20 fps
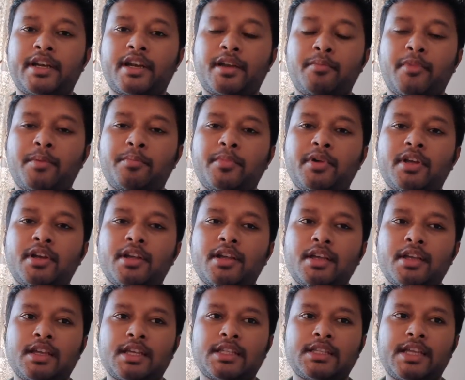And remember
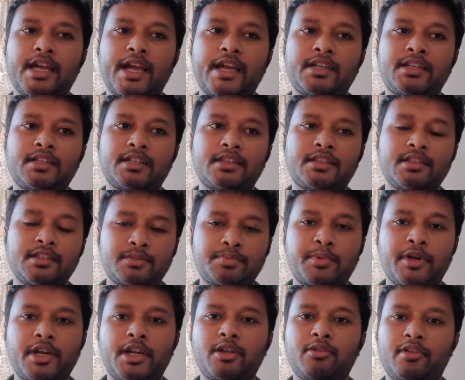that this
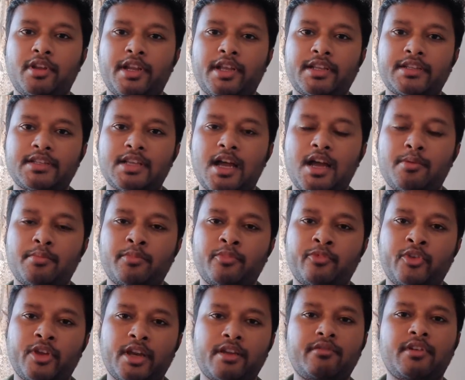particular exam,
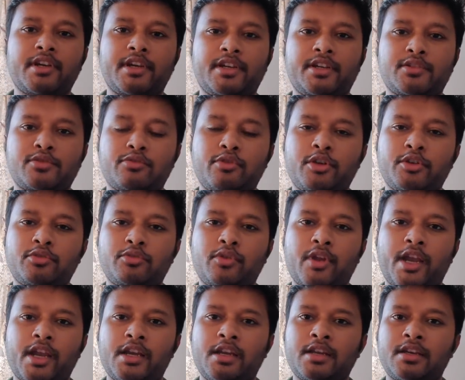whenever it is going to
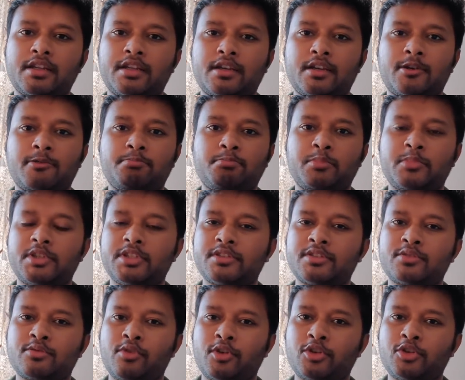held, uh, this
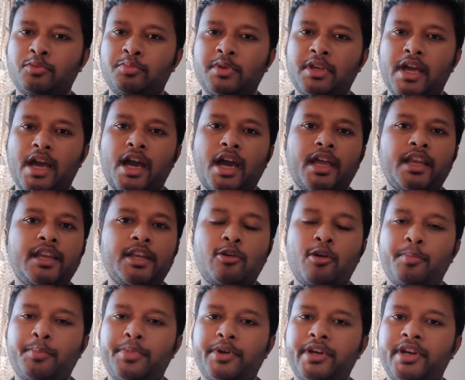is going to be highly
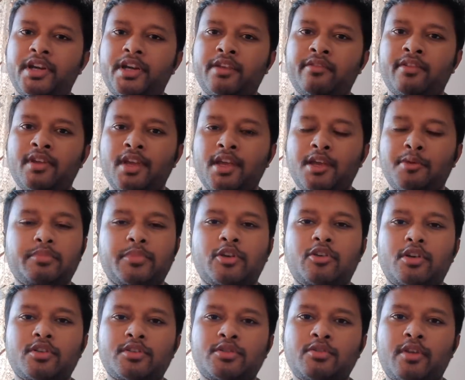competitive,
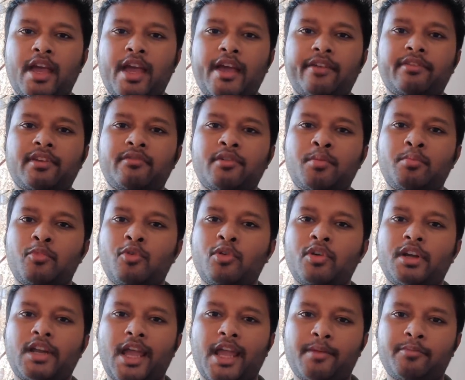because we have given
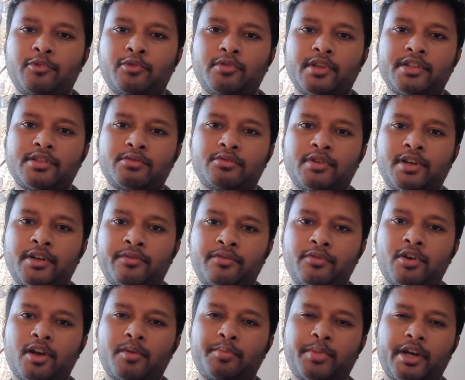more time to the student
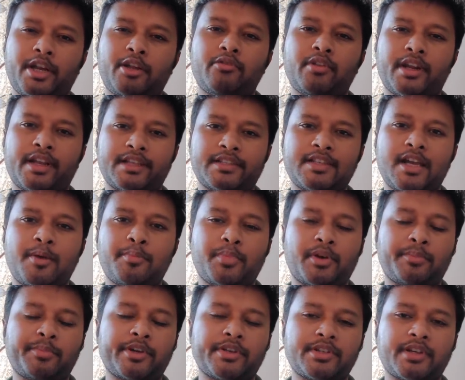for a particular exam
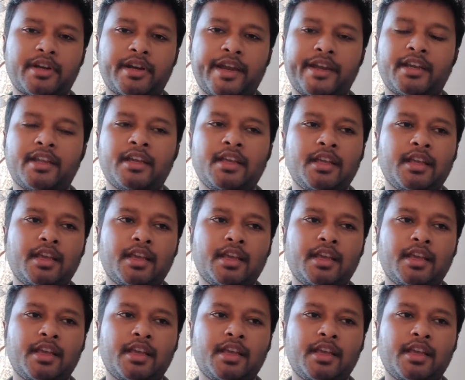preparation, right?